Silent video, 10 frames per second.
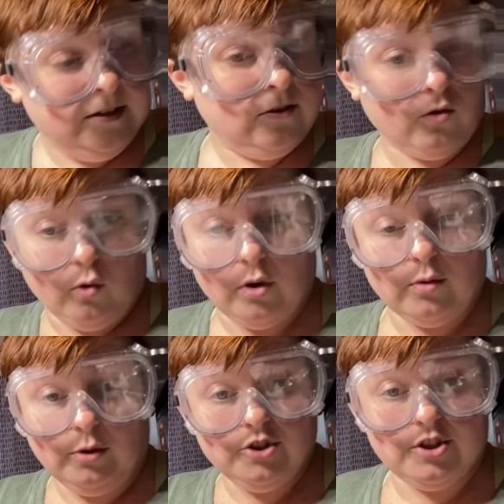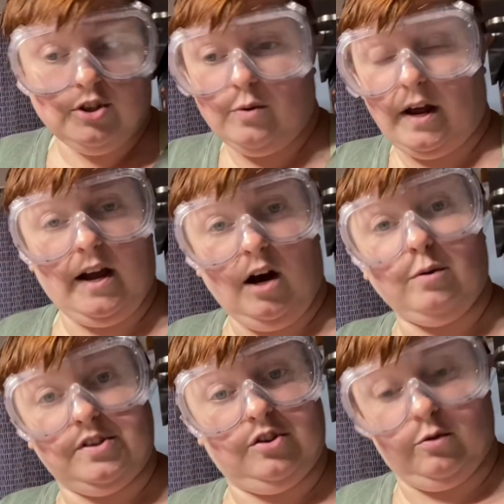Or we'll just do what I
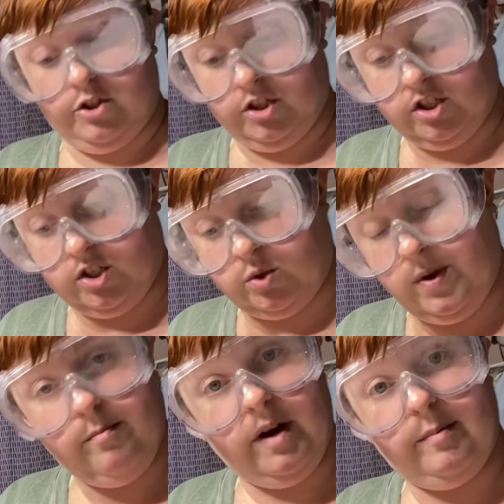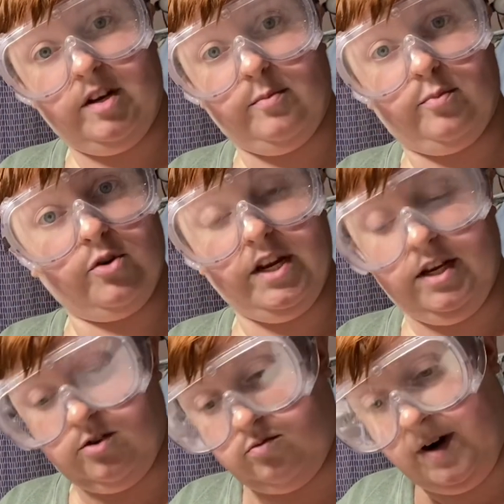always do. Just sweep my debris
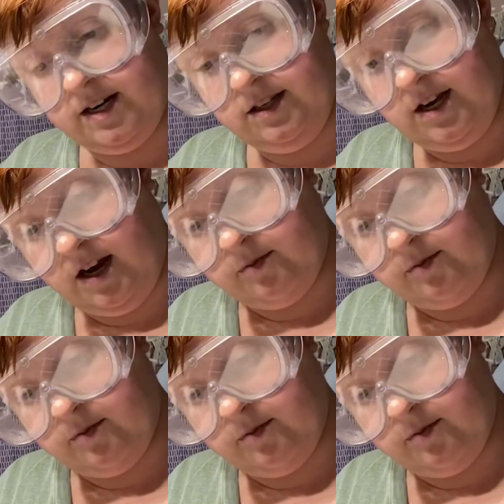directly off my